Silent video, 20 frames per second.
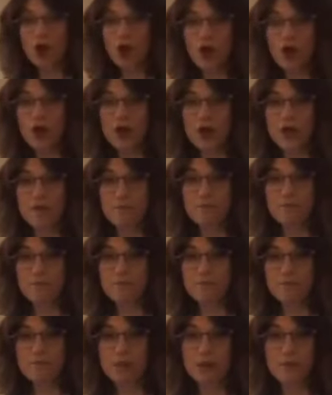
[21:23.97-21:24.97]

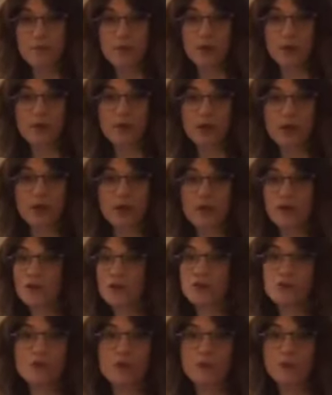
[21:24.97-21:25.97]
paper that you
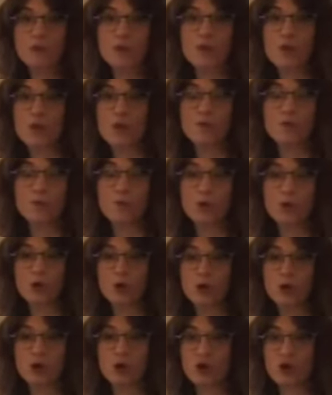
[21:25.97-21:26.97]
dripped out of a book
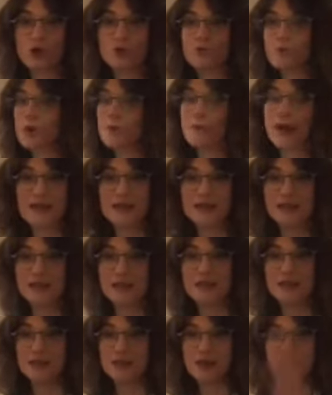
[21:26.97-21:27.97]
or a
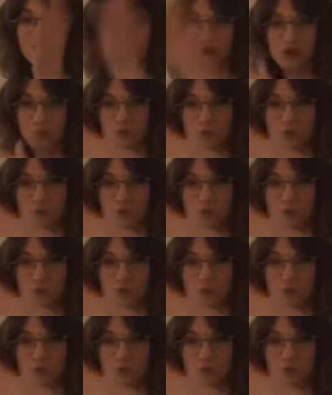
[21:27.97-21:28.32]
magazine and then you